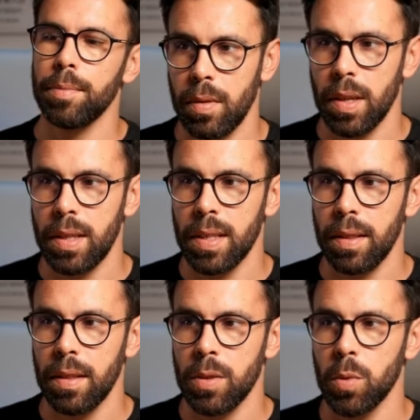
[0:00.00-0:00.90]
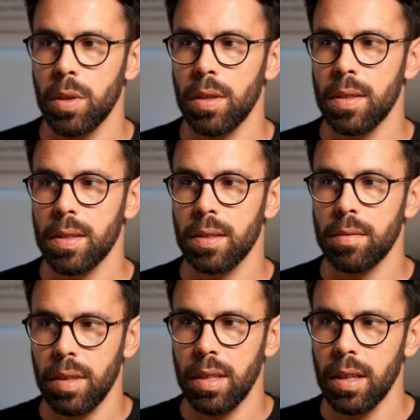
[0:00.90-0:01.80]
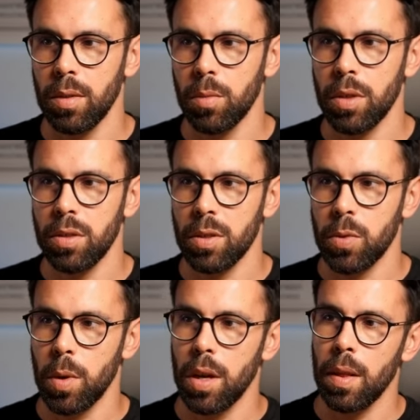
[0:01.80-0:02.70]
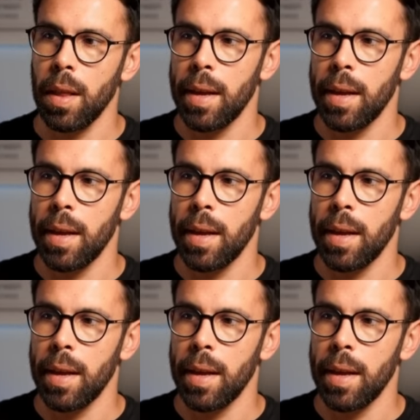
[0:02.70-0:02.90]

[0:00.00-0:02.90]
Let's set this one as an inline watch as well.